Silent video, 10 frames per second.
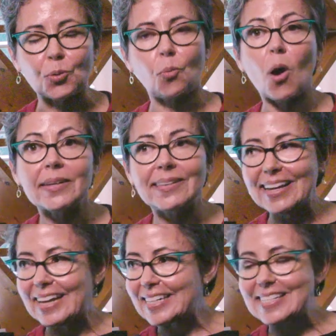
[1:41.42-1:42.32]
or one
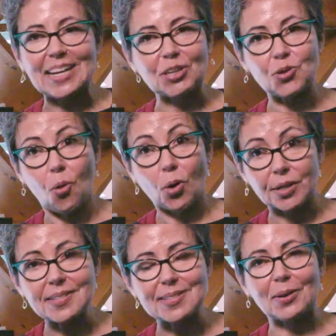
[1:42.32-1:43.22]
extinct
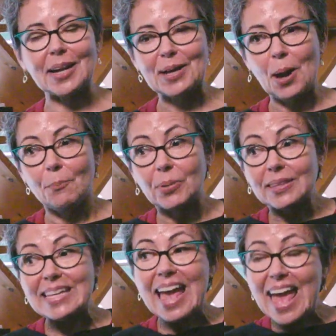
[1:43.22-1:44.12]
horse, right?
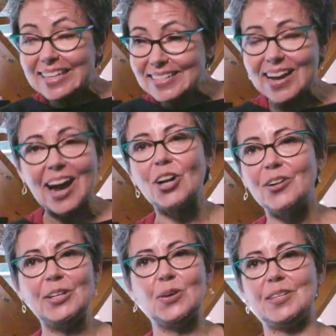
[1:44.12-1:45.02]
But the entire
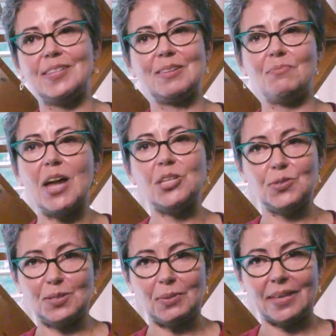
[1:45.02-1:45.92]
ecosystem that
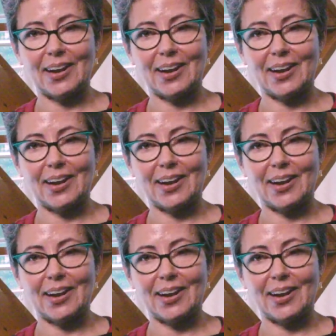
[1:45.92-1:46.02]
used to be